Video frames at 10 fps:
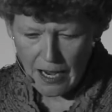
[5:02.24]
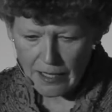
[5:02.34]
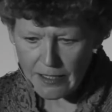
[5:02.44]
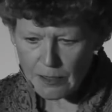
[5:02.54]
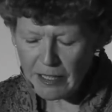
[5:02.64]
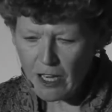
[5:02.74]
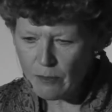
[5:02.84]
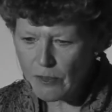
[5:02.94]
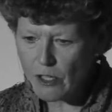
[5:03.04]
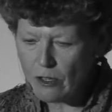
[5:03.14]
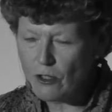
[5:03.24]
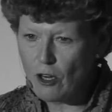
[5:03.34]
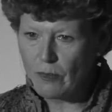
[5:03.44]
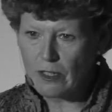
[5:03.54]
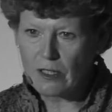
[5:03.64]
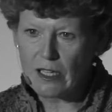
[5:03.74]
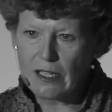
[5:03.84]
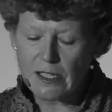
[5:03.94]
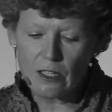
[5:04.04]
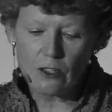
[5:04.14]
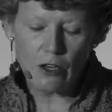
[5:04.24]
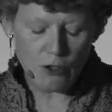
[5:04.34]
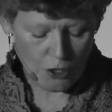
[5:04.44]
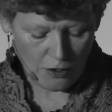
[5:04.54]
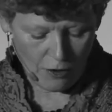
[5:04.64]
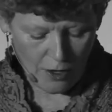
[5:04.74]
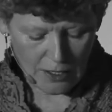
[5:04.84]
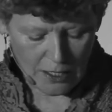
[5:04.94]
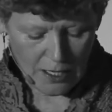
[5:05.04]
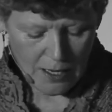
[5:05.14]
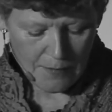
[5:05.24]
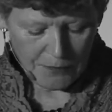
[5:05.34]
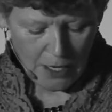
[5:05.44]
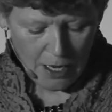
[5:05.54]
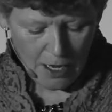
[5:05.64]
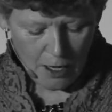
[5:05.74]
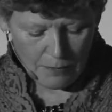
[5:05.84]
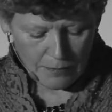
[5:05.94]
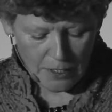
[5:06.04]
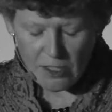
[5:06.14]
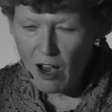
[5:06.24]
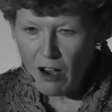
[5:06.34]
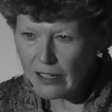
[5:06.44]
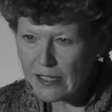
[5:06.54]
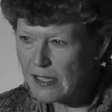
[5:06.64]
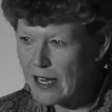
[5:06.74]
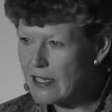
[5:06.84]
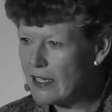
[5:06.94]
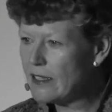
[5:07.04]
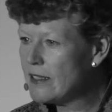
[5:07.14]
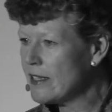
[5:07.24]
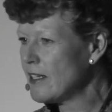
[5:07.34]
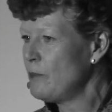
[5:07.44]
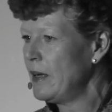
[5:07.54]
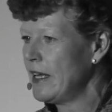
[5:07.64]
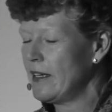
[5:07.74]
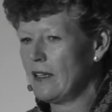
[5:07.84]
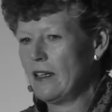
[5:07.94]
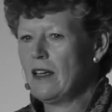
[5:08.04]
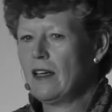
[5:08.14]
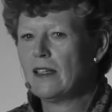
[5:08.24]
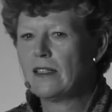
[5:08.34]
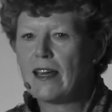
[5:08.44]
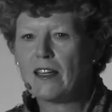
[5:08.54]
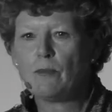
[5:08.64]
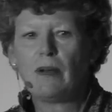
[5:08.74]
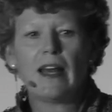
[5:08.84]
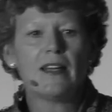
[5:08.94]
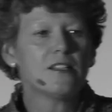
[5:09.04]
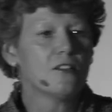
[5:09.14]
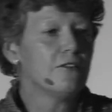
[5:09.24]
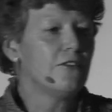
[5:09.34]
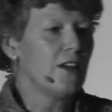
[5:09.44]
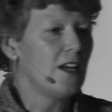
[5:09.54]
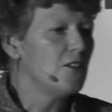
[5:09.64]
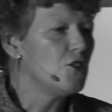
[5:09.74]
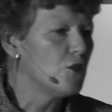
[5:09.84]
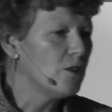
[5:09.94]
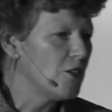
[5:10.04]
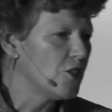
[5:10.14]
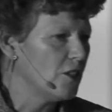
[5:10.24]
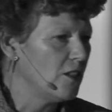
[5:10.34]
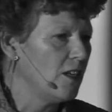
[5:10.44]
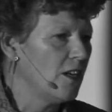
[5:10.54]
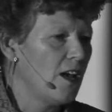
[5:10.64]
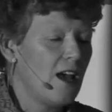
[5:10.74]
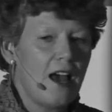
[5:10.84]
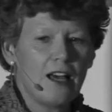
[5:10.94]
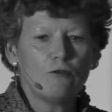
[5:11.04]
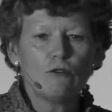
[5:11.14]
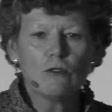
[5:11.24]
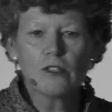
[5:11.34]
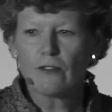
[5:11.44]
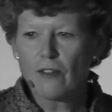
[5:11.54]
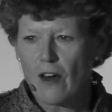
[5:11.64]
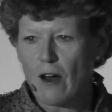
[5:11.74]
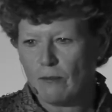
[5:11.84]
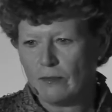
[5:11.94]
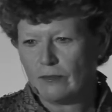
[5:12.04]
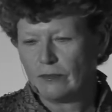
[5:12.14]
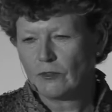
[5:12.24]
And it's become so dominant, it's the notion that target setting and discipline take the place of intuition and rules of thumb.